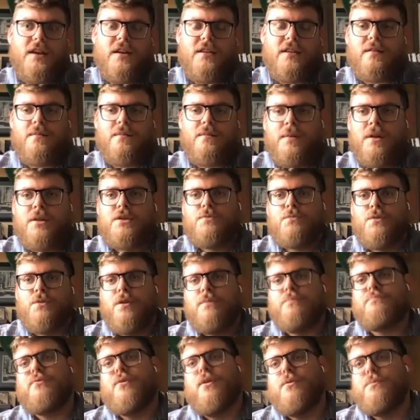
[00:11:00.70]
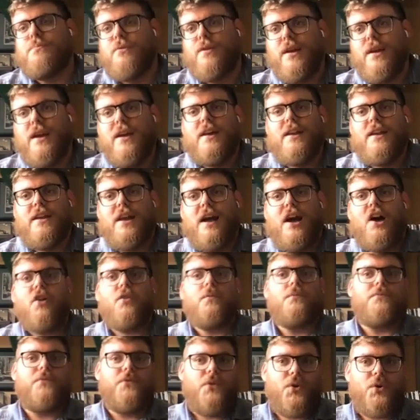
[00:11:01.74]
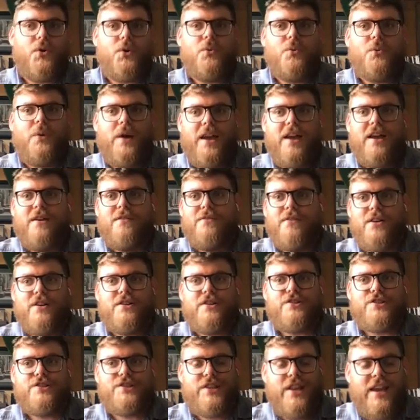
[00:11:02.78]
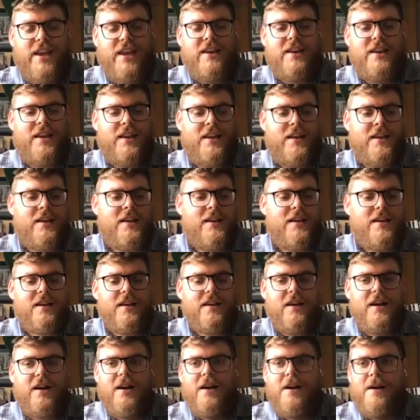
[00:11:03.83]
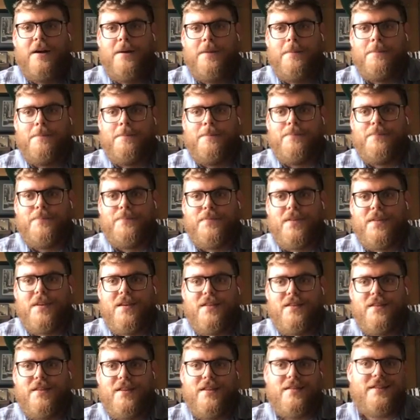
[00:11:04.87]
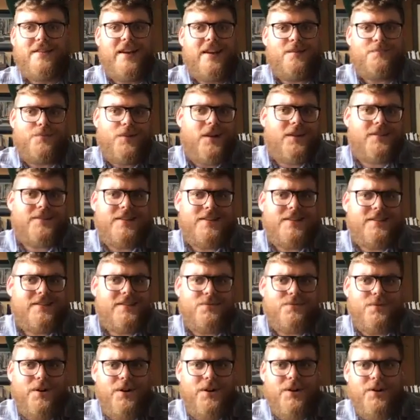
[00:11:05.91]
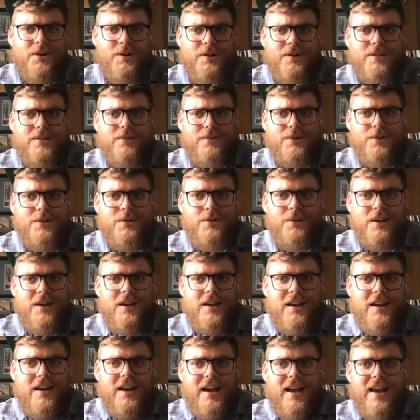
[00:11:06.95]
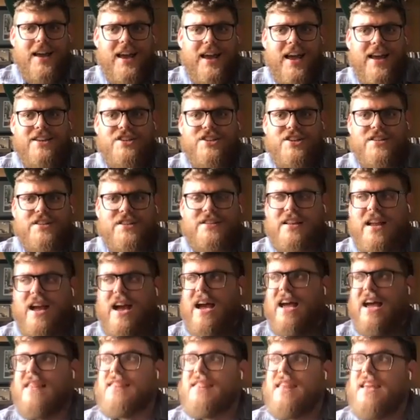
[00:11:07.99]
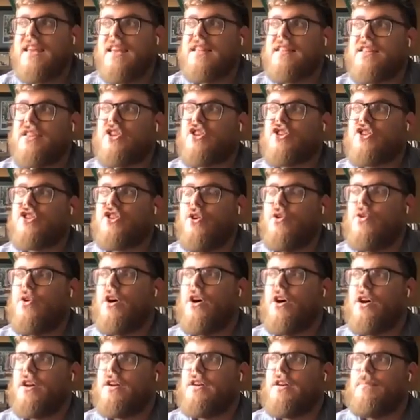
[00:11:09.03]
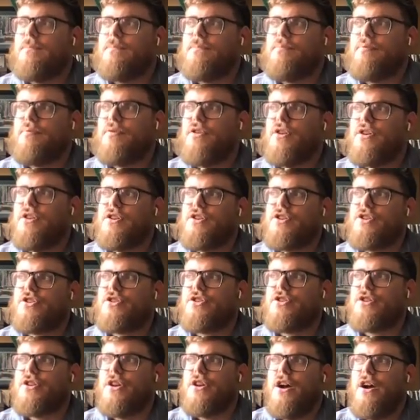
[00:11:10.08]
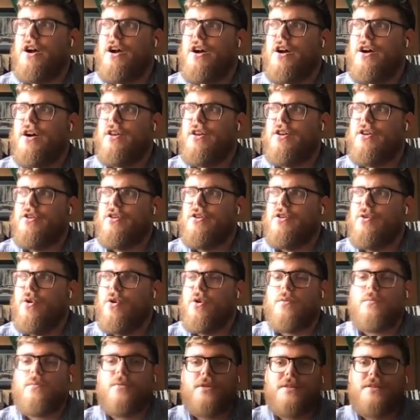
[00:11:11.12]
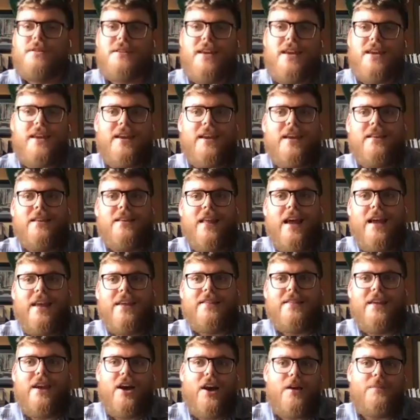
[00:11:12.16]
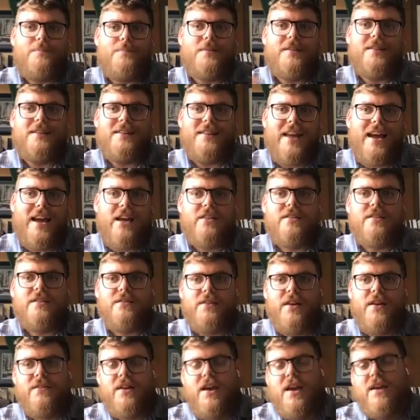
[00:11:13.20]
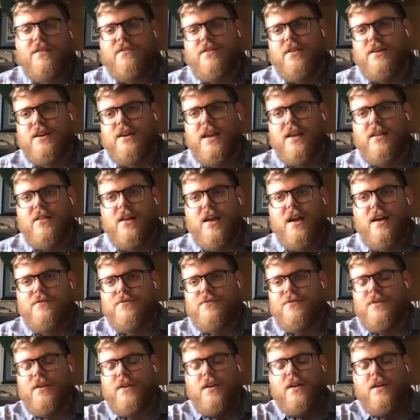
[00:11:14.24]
it's a much more appropriate, helpful way of understanding, um, this kind of process that we're all going through. I think it's so hard to push, normalcy and like the ups and downs of everyday life,